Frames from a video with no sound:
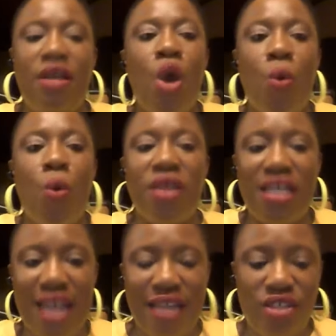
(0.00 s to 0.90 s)
with a
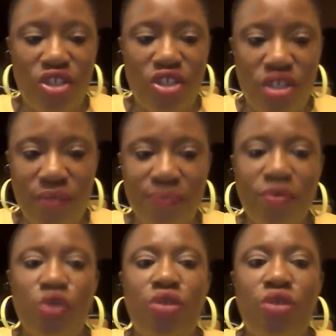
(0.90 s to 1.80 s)
dietitian
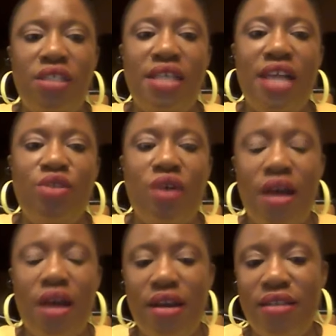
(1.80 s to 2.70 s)
to discuss your
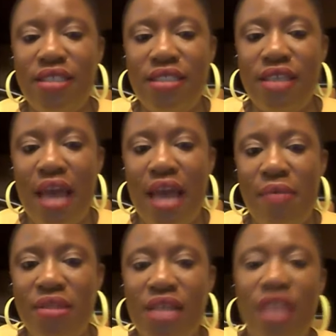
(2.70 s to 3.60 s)
current eating habits
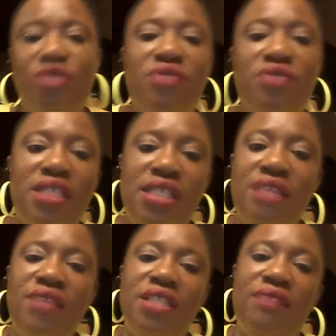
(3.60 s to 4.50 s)
and to receive
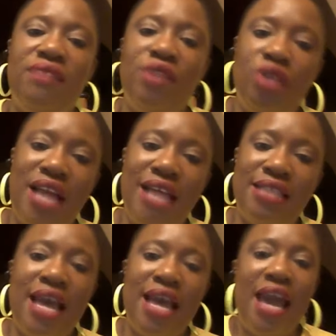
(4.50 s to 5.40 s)
individualized
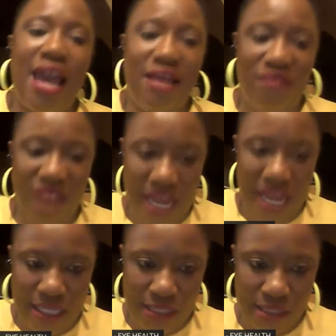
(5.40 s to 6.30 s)
advice.
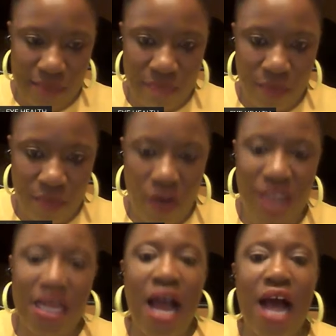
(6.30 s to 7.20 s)
All right.
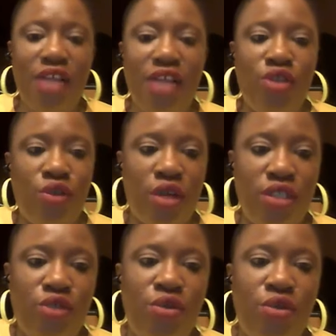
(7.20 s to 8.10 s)
Ask your doctor
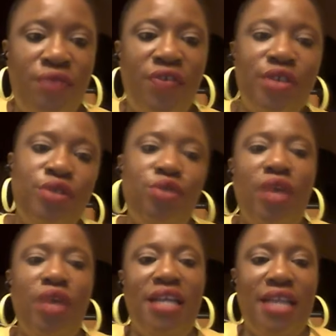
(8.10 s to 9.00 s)
to refer you to
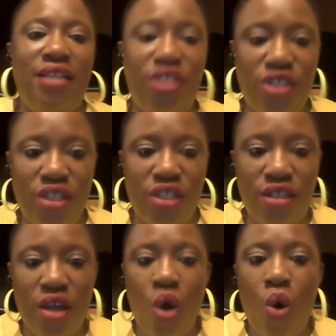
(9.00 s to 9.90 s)
a dietitian
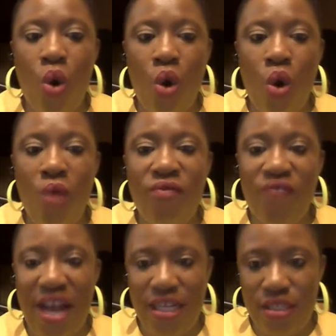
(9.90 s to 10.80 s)
or
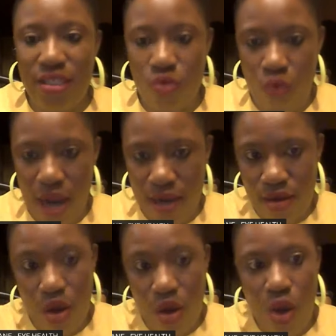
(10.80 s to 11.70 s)
find one
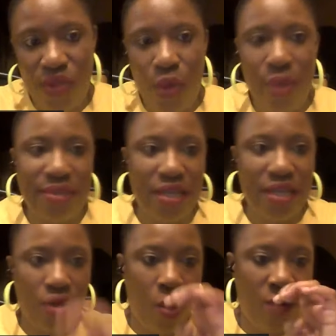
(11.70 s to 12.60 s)
on the website
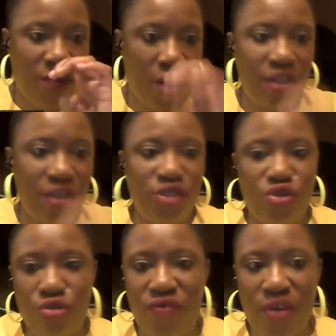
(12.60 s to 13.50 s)
of Heart and
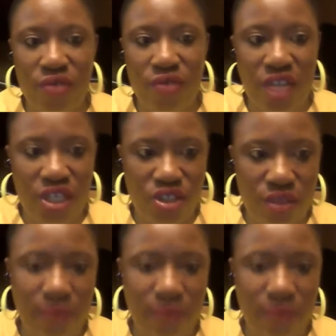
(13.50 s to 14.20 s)
Stroke Foundation.